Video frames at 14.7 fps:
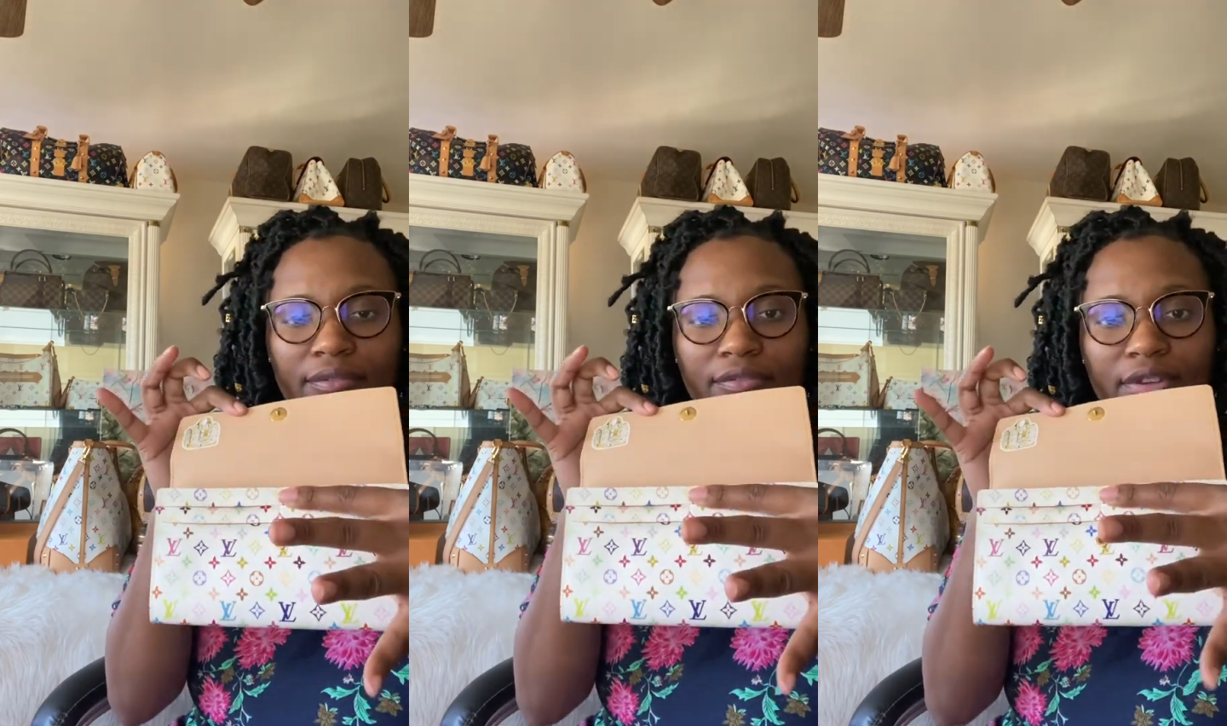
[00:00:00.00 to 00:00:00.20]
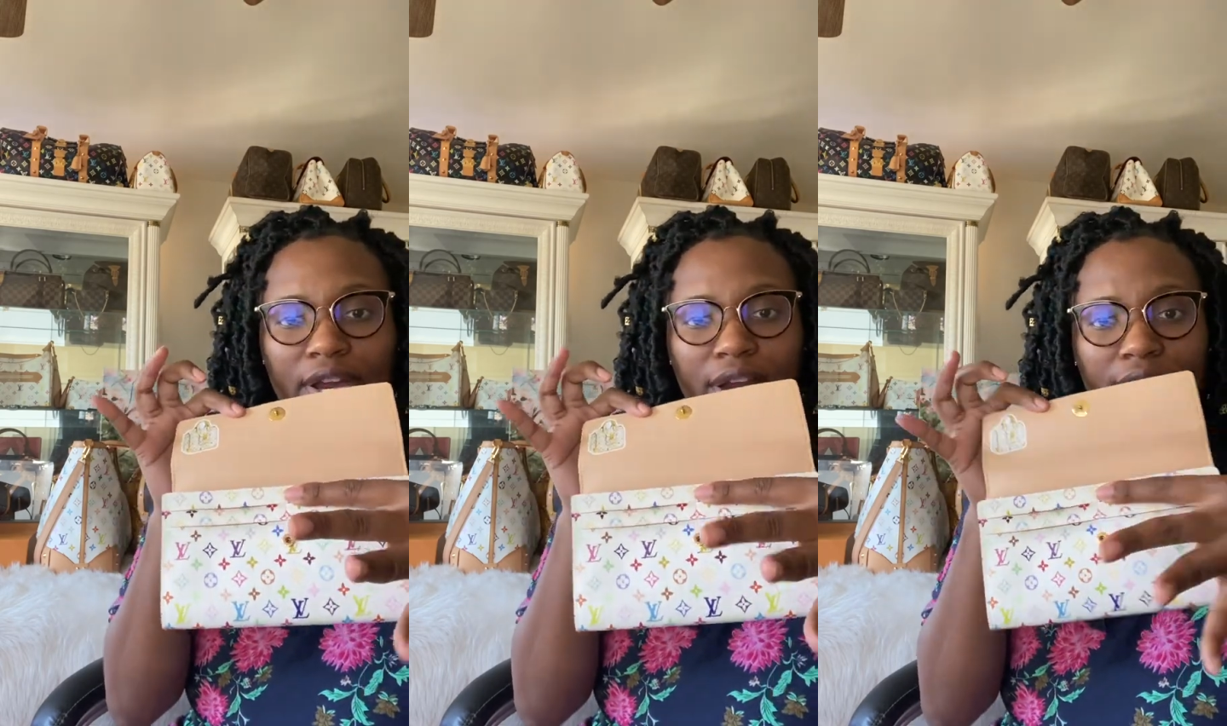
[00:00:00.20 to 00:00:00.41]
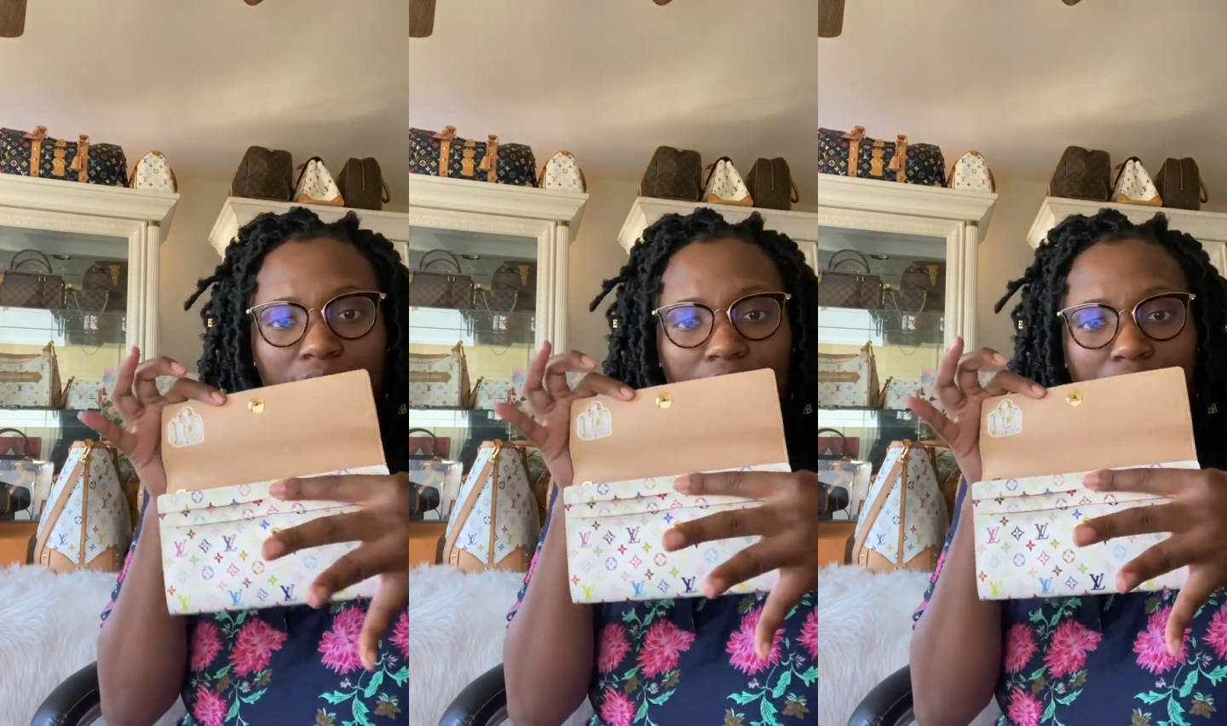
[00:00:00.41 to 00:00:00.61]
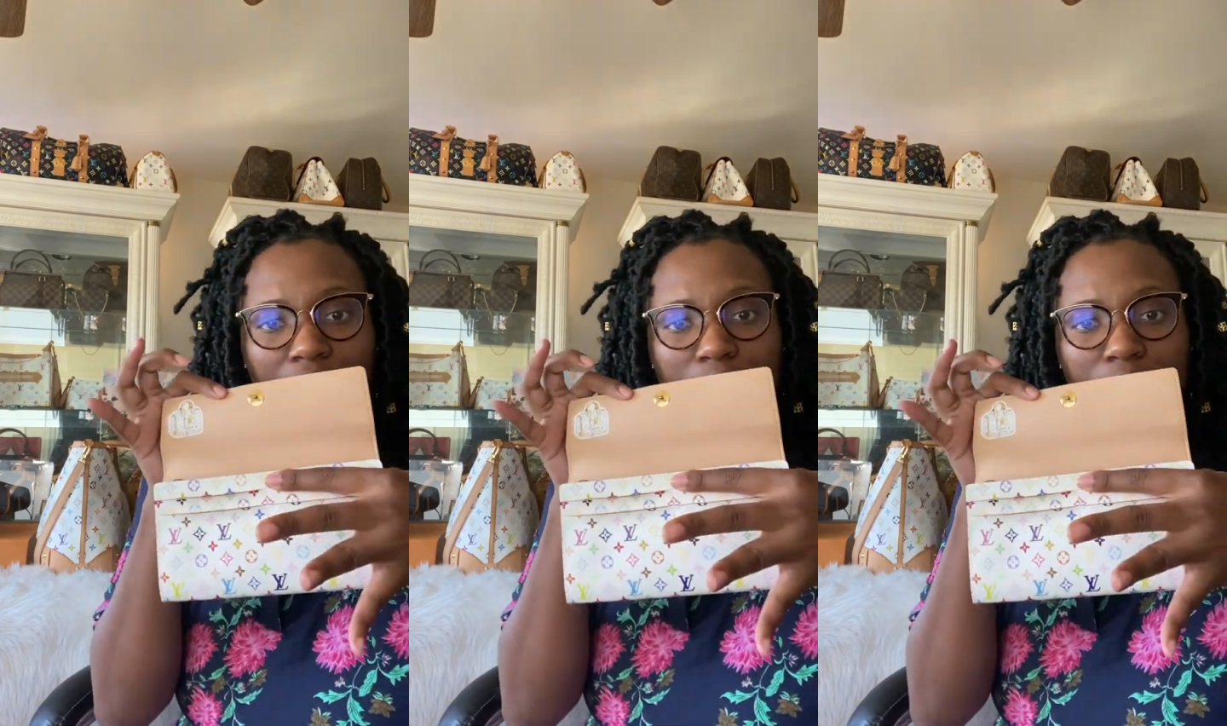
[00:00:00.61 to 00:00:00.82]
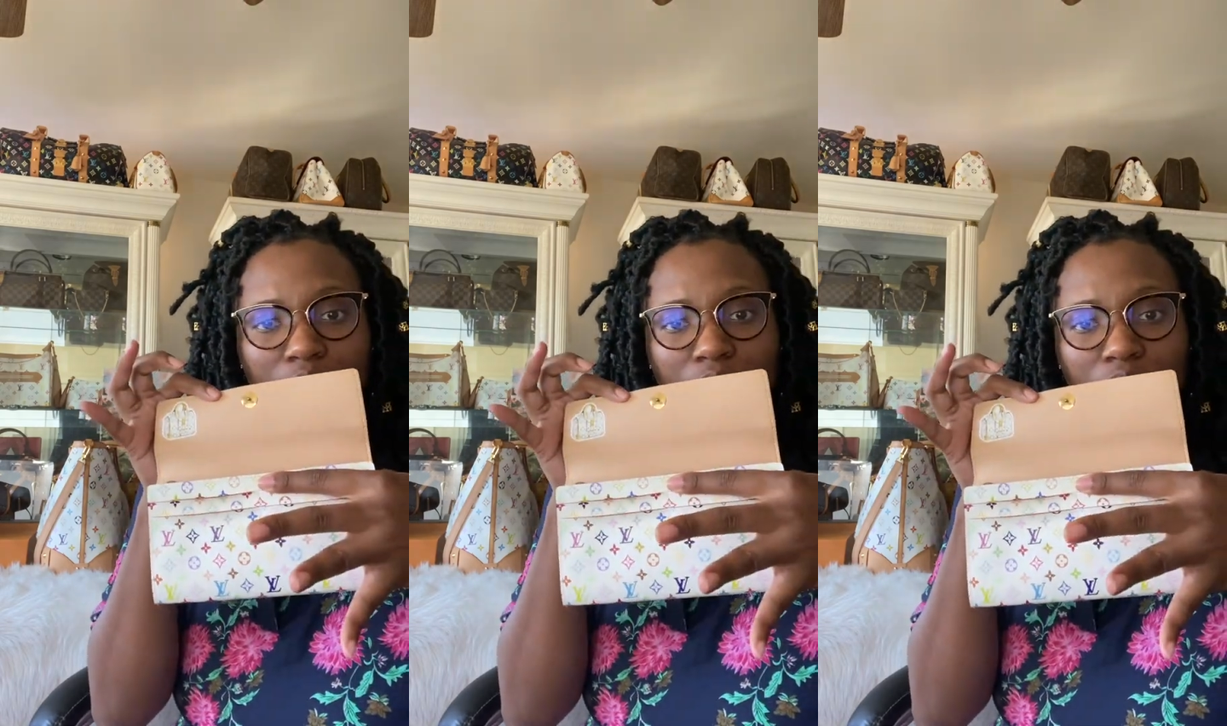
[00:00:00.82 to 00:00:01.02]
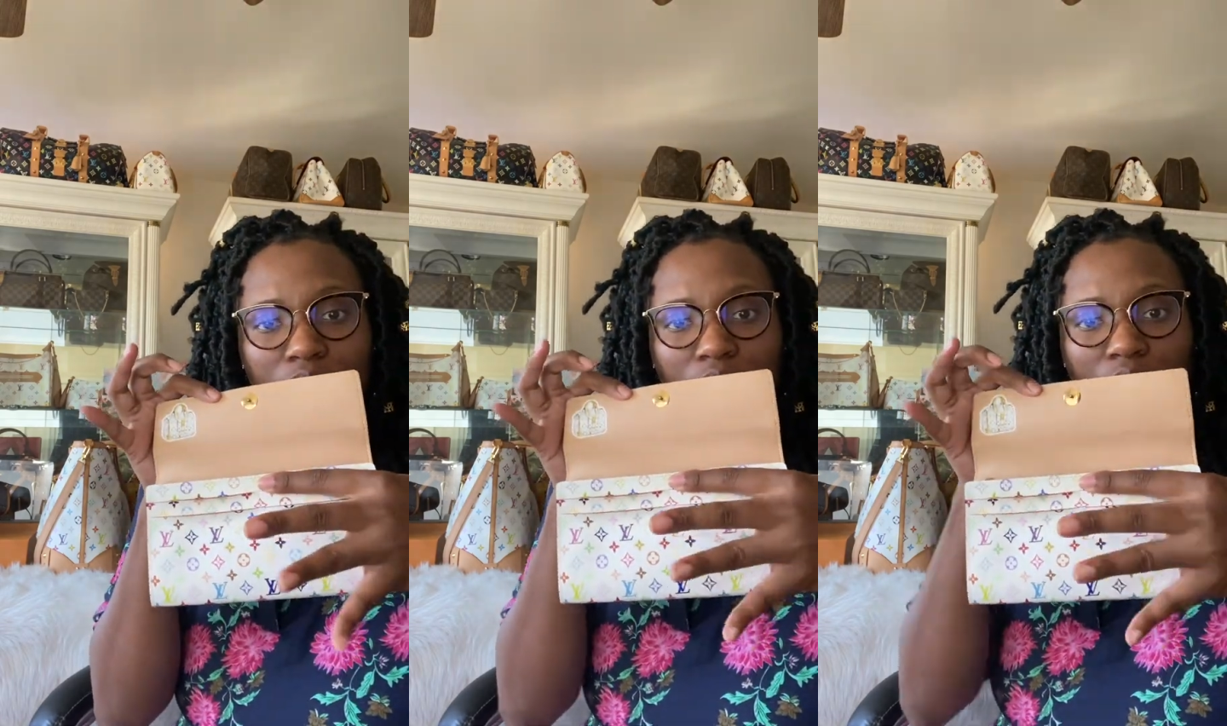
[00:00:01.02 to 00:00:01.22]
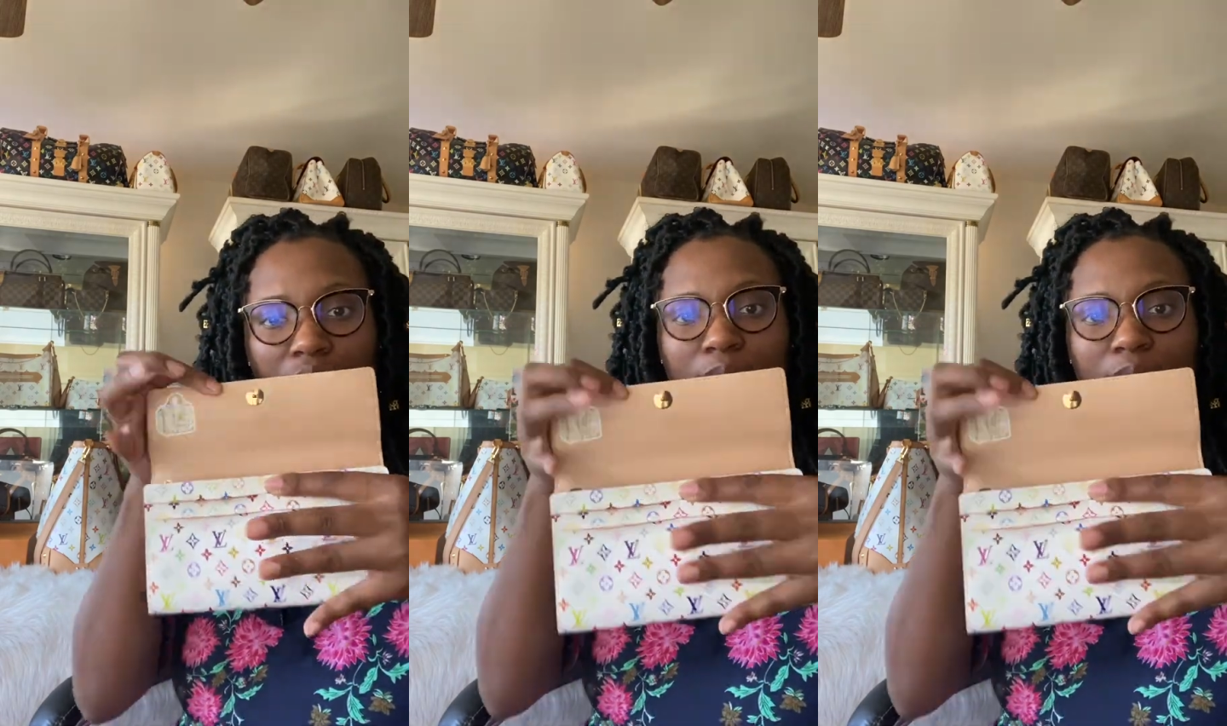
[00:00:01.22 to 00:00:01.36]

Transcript: Very, very beautiful